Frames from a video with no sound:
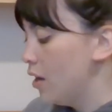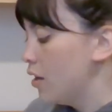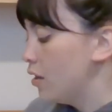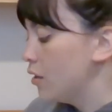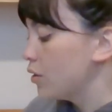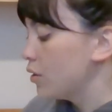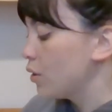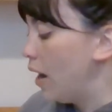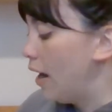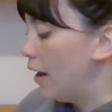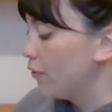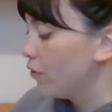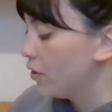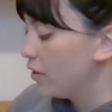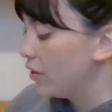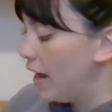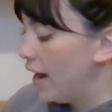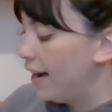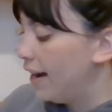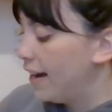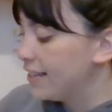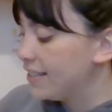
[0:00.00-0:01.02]
So after
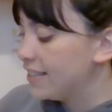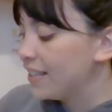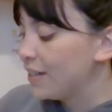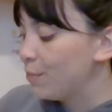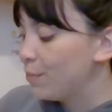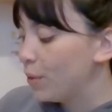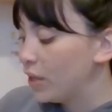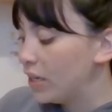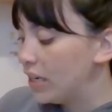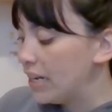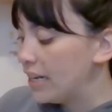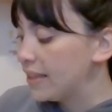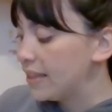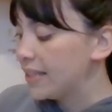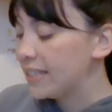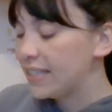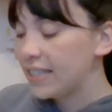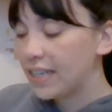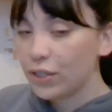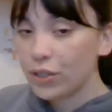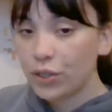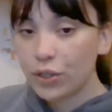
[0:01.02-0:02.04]
that, I did put in the
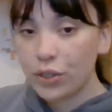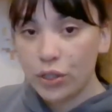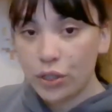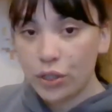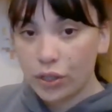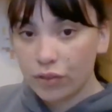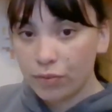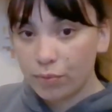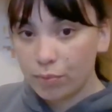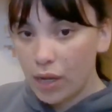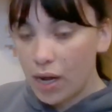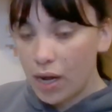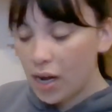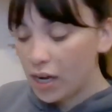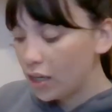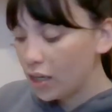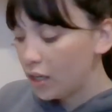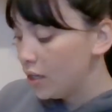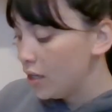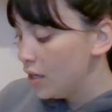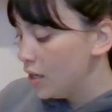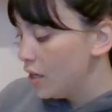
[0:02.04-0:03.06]
dental nerve
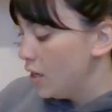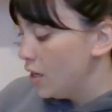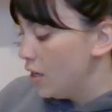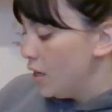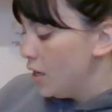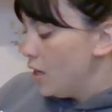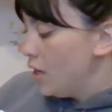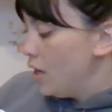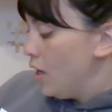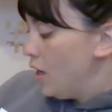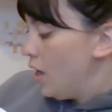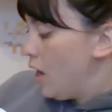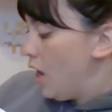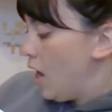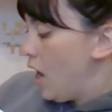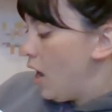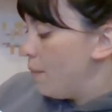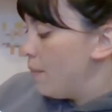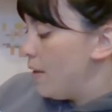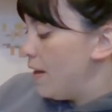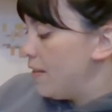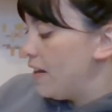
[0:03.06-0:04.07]
block,
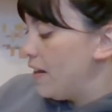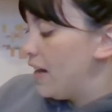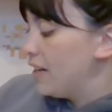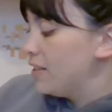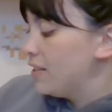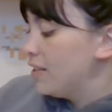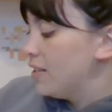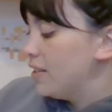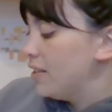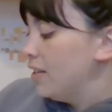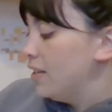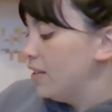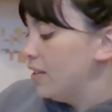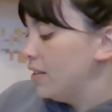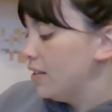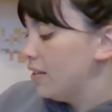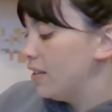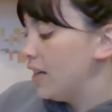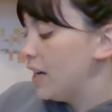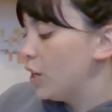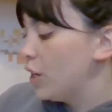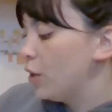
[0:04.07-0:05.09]
and
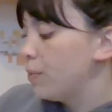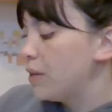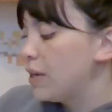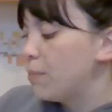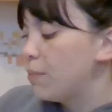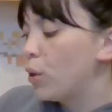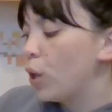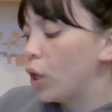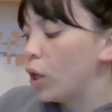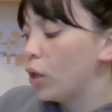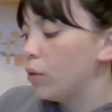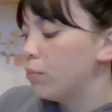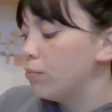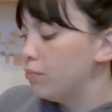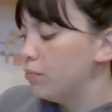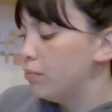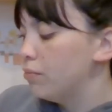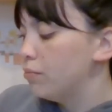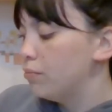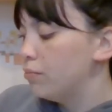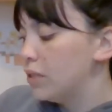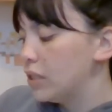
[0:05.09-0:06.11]
that'll be per
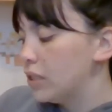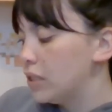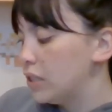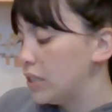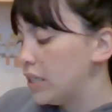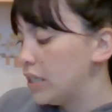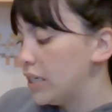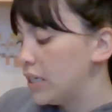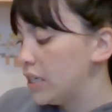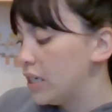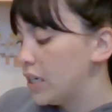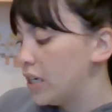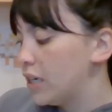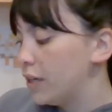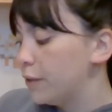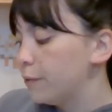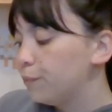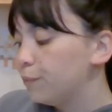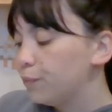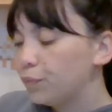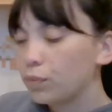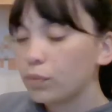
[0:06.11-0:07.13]

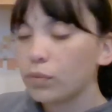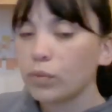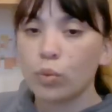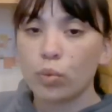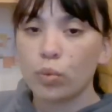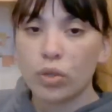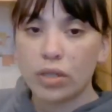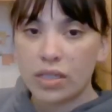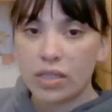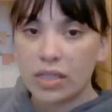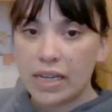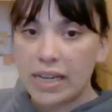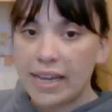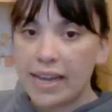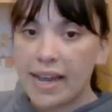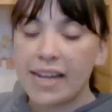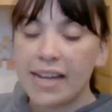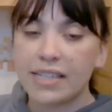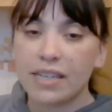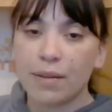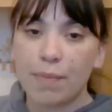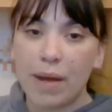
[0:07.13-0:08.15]
milliliter. We'll see.
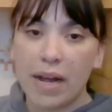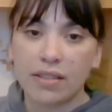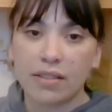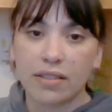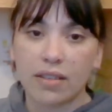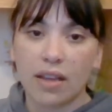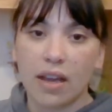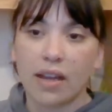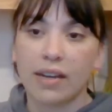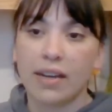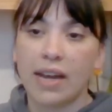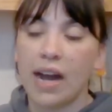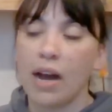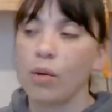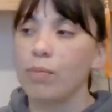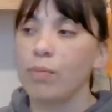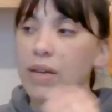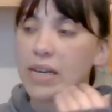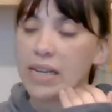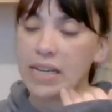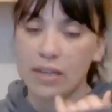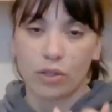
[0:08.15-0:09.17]
It depends on how
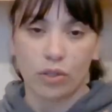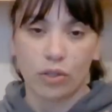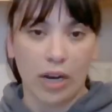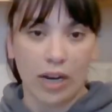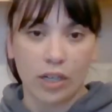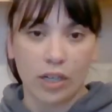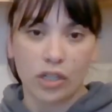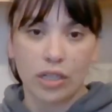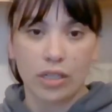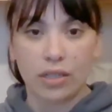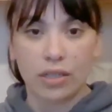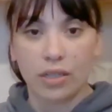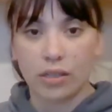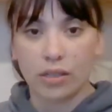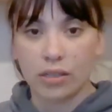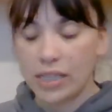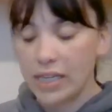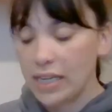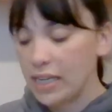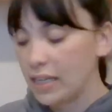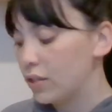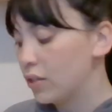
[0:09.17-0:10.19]
many extractions he'll
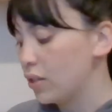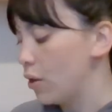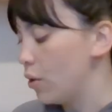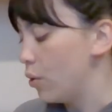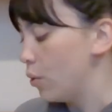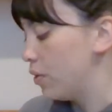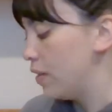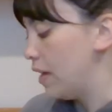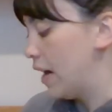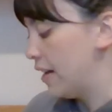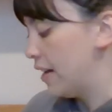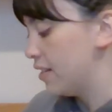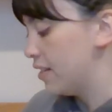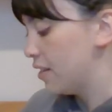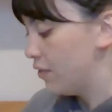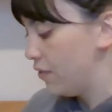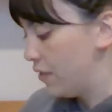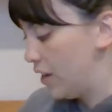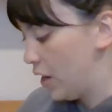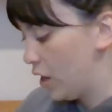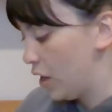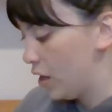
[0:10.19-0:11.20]
need, so that is a
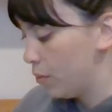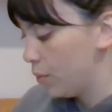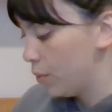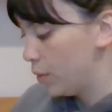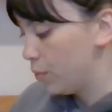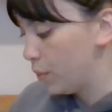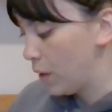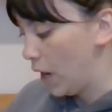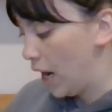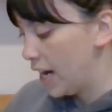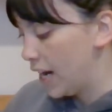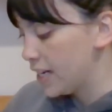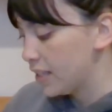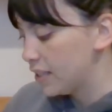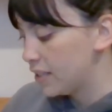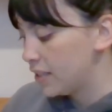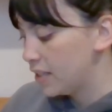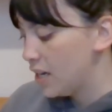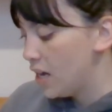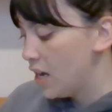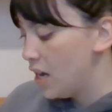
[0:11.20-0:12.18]
variable price.